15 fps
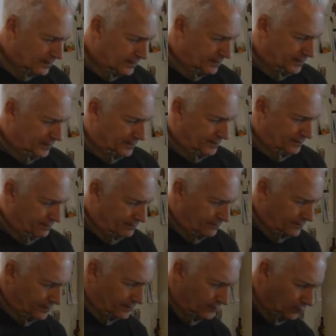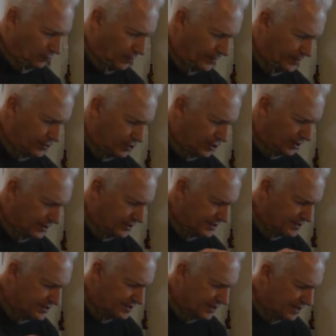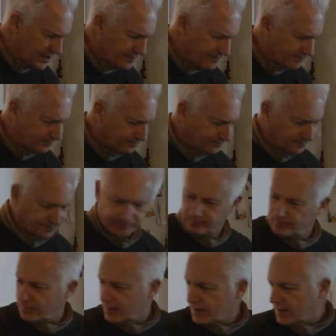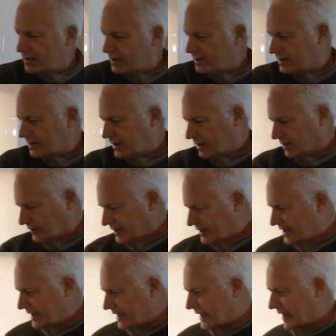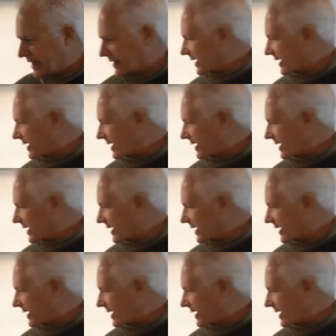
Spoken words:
The Roman chicken is done. So let's see how it